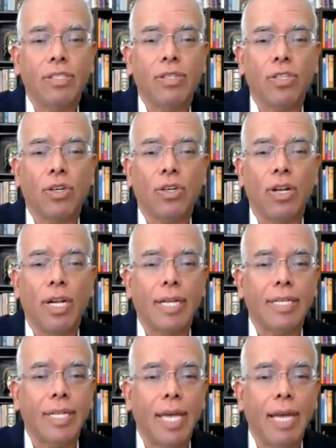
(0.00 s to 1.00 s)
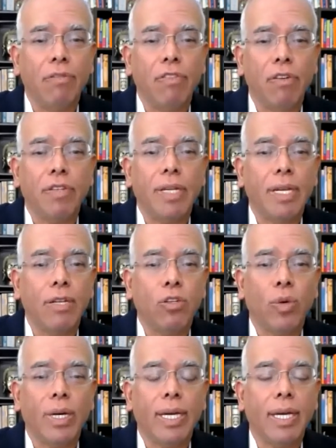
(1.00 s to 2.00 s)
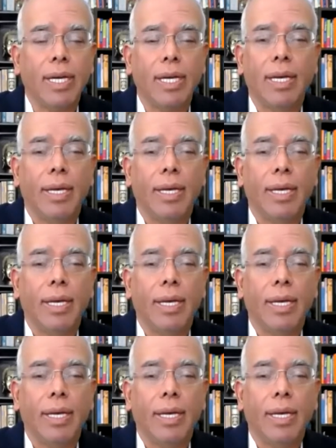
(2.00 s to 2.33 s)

is going to let 10, 15, 20